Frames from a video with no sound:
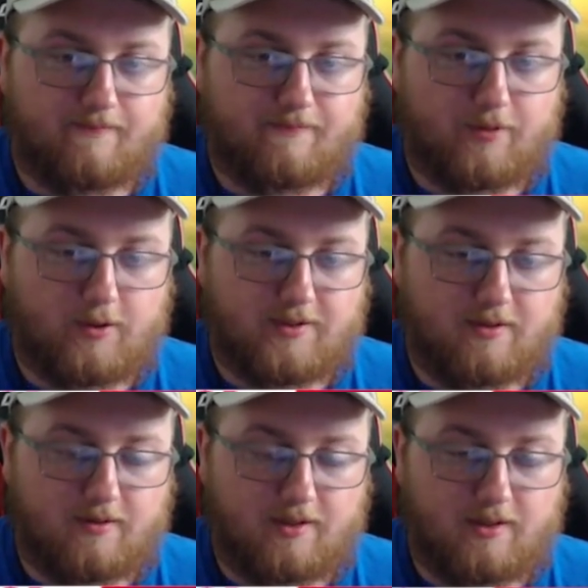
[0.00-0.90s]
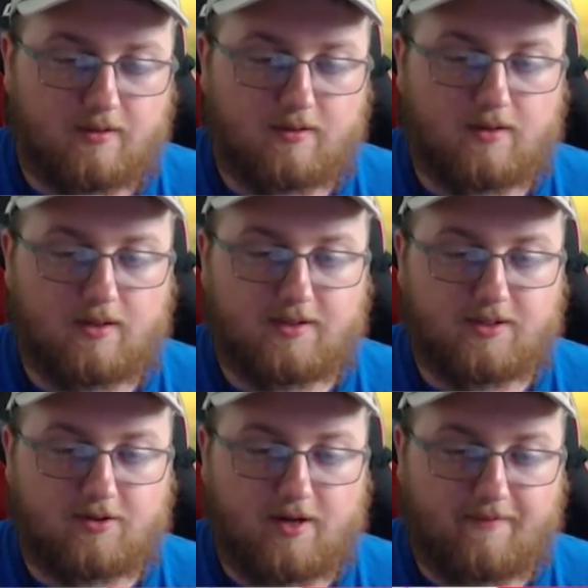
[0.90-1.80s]
Personally,
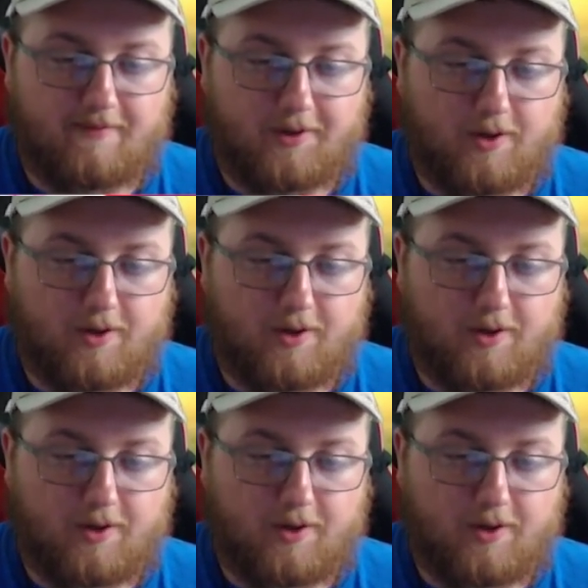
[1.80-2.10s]
try and figure out